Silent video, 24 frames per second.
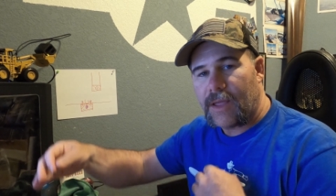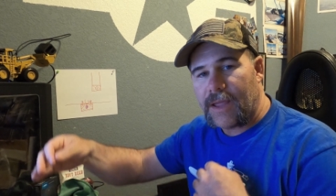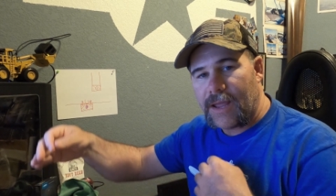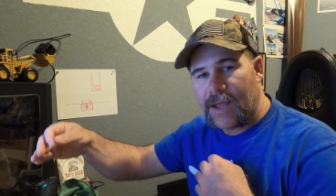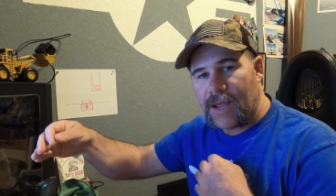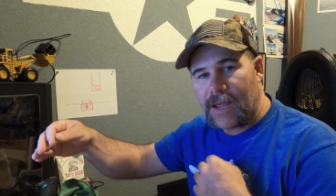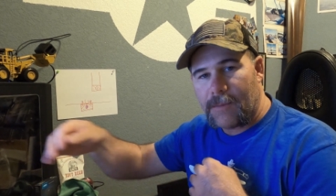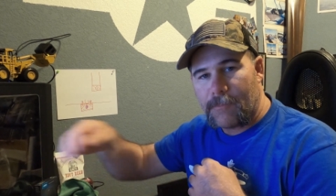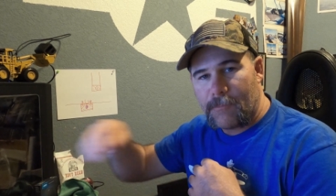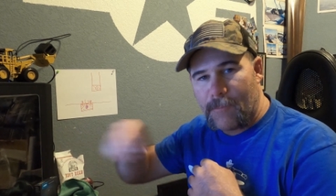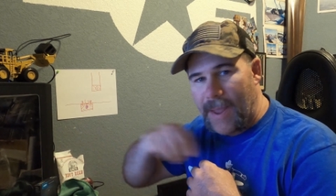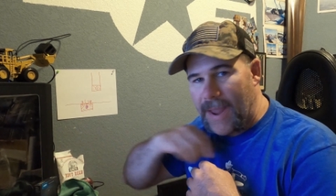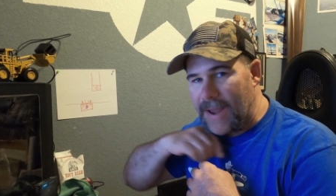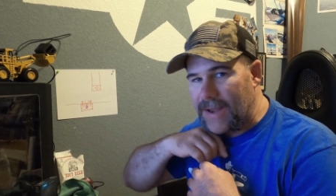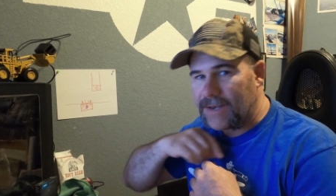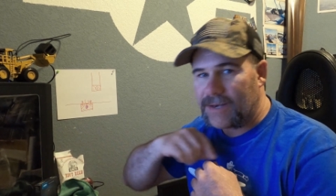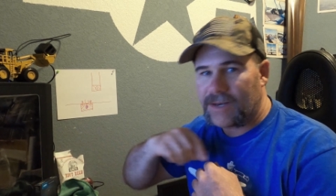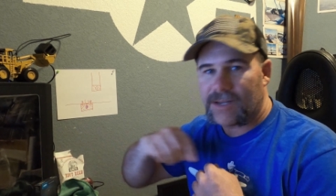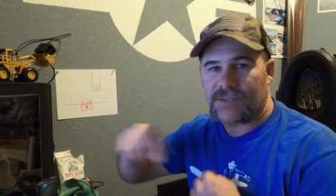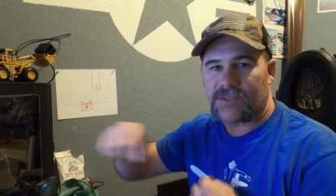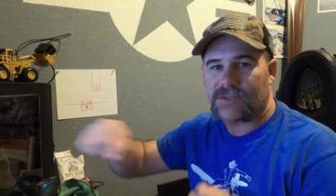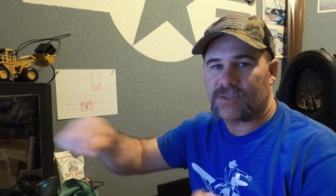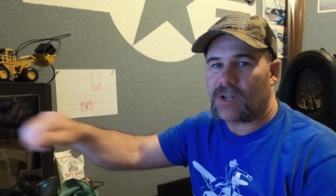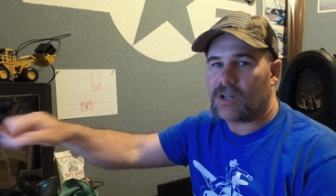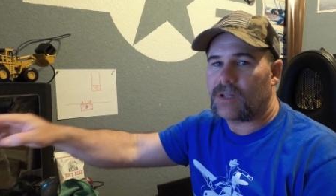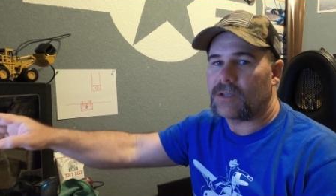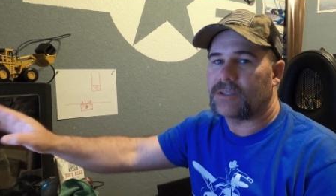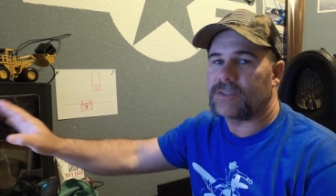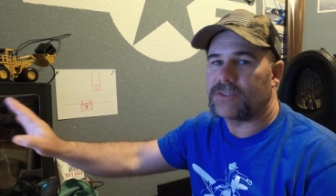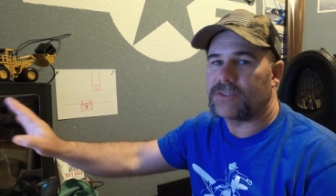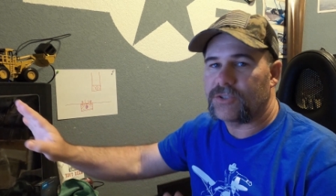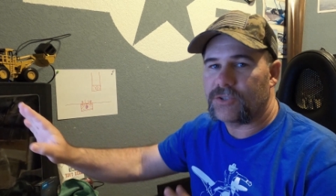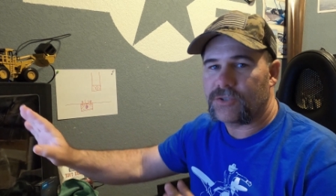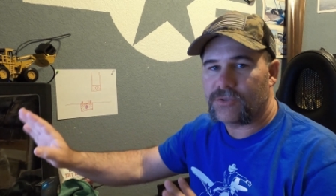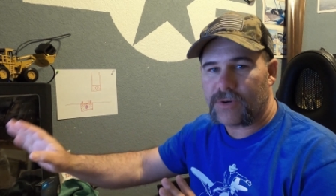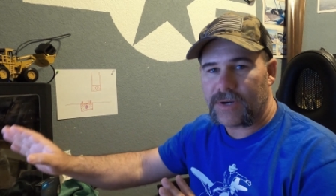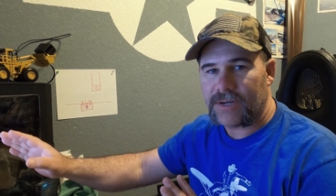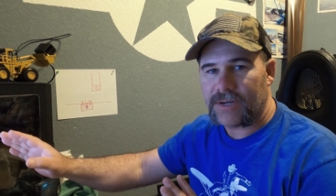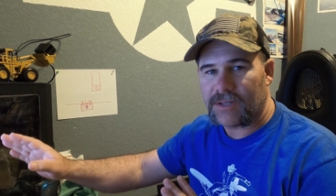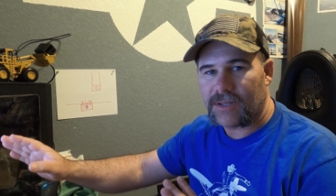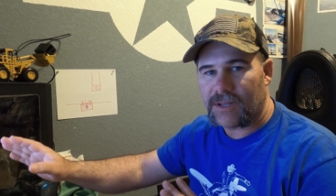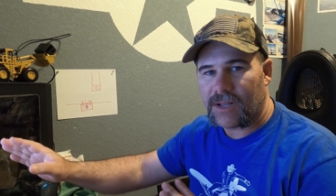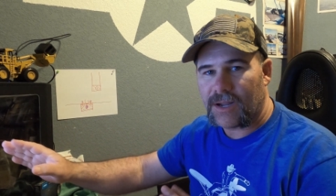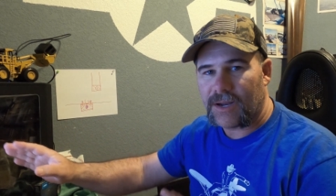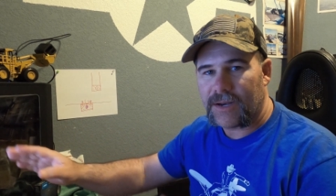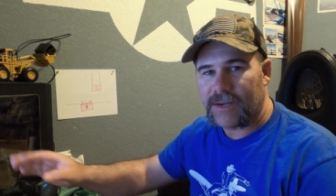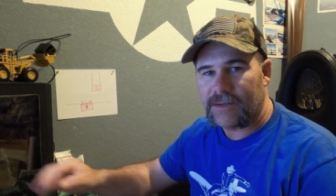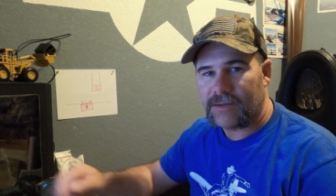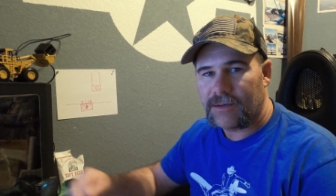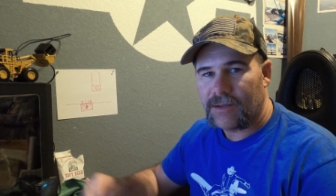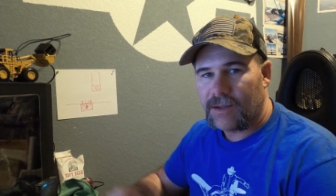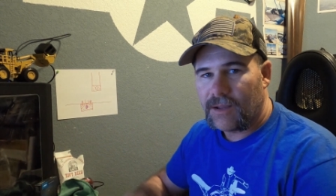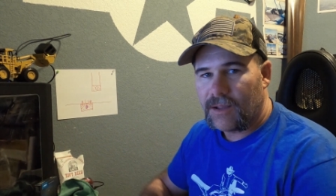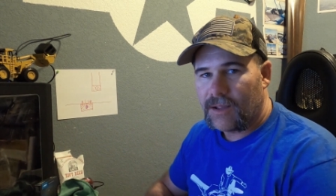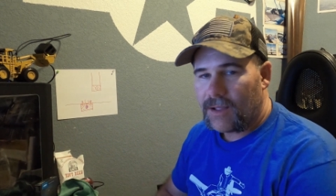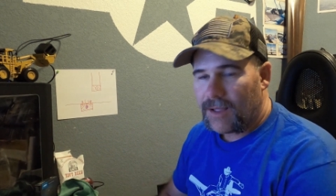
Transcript: and paint a solid straight line.